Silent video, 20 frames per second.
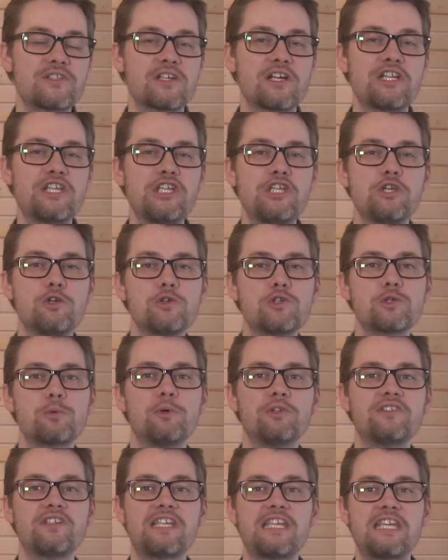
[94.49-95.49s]
it's
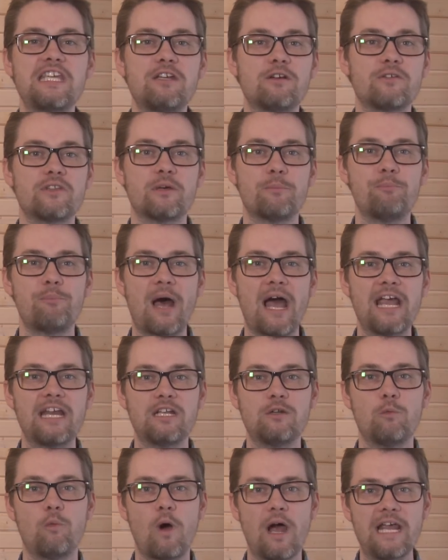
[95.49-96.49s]
unusual to hear the
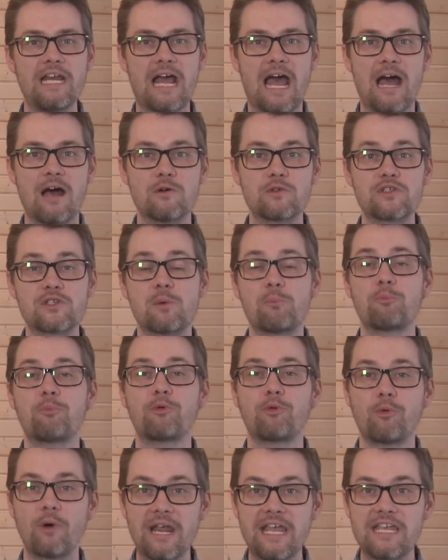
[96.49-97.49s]
Biden White House
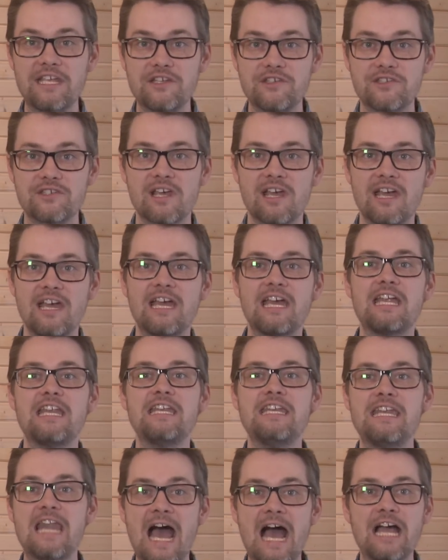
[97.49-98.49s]
praise
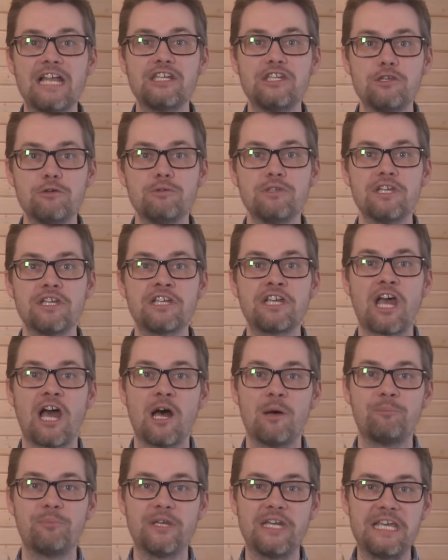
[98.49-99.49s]
non-union
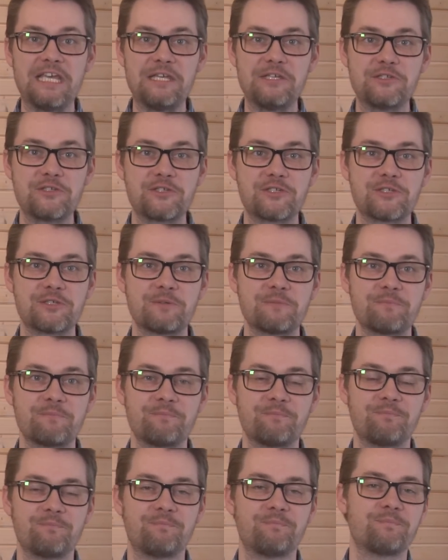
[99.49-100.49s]
companies.
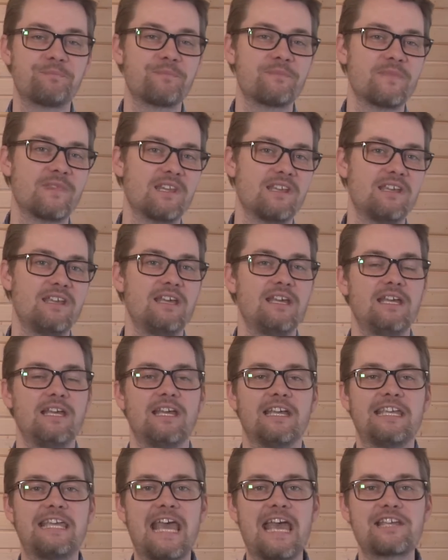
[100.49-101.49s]

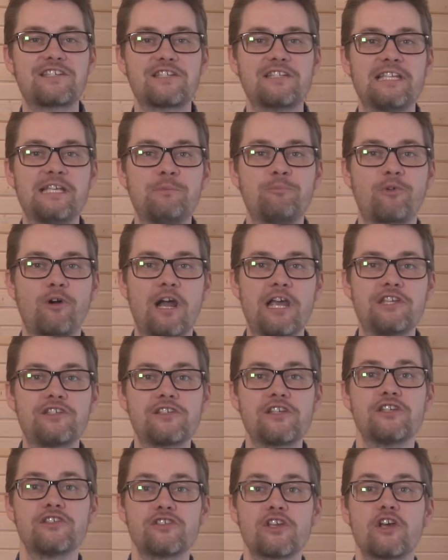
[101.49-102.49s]
Gasoline
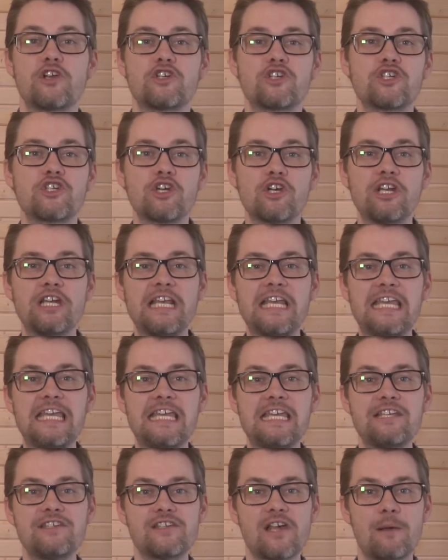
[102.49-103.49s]
prices should
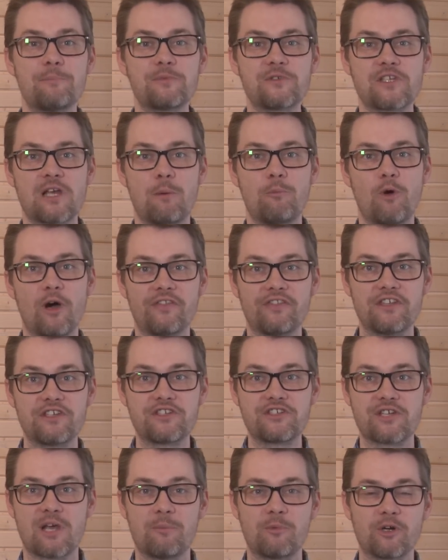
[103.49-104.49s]
ease up somewhat
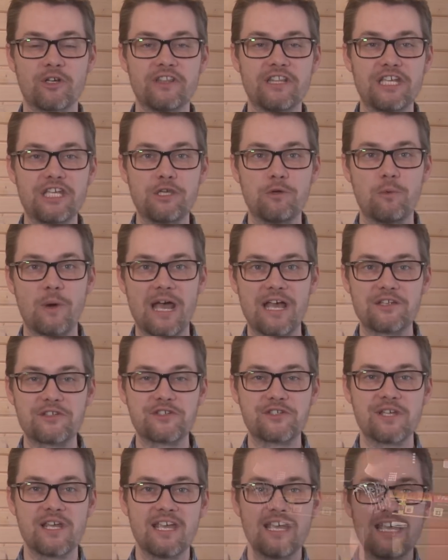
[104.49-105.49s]
this summer in the
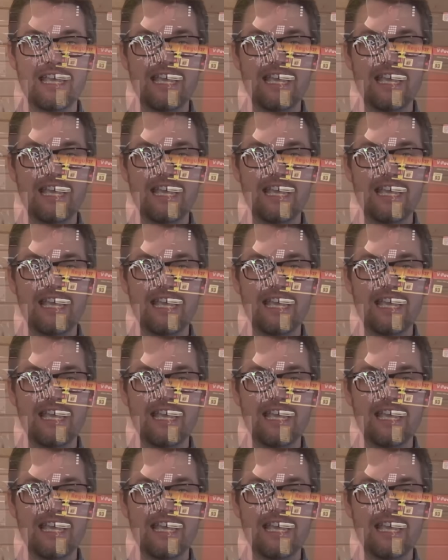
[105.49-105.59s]
US.